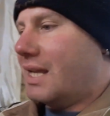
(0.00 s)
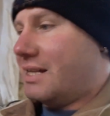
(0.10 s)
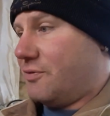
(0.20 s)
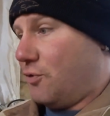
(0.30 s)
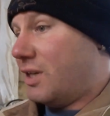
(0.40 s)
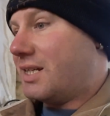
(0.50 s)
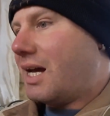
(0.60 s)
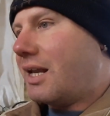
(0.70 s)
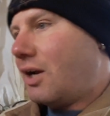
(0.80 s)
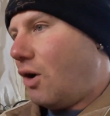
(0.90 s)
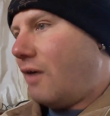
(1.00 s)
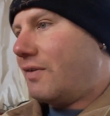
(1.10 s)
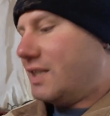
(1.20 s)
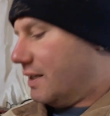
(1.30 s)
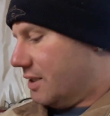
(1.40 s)
it's freezing out here,
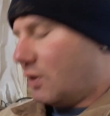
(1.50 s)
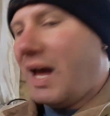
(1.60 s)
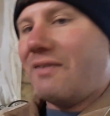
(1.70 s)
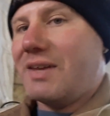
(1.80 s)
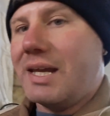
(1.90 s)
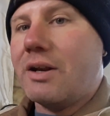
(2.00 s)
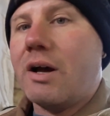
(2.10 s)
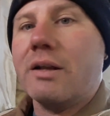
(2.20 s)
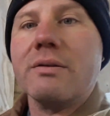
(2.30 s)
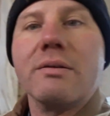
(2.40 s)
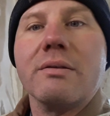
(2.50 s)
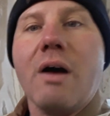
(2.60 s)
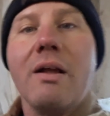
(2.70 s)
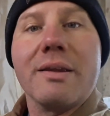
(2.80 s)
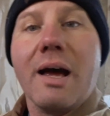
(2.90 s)
obviously, because I don't have the heat on
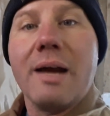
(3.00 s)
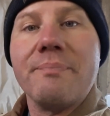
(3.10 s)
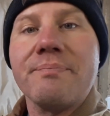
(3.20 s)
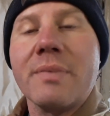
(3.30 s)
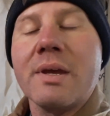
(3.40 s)
all the time.